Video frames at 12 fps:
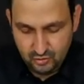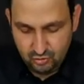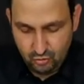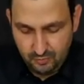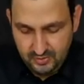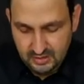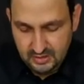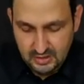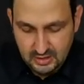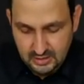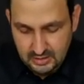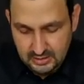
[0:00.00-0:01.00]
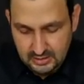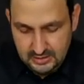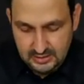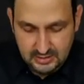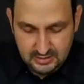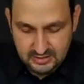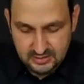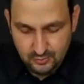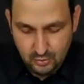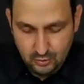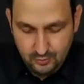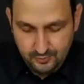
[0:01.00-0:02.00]
chop it in
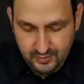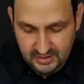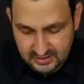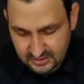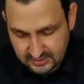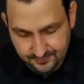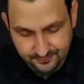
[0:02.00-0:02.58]
small pieces.